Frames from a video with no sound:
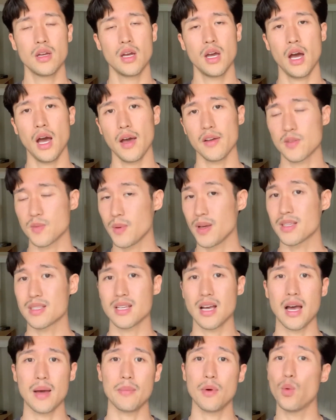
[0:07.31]
I spent
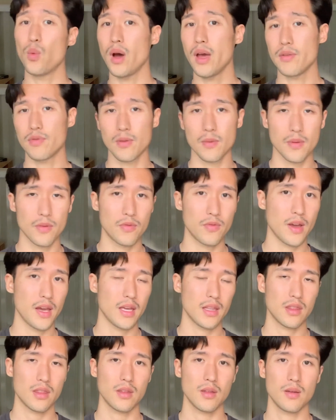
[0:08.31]
time away from the faith,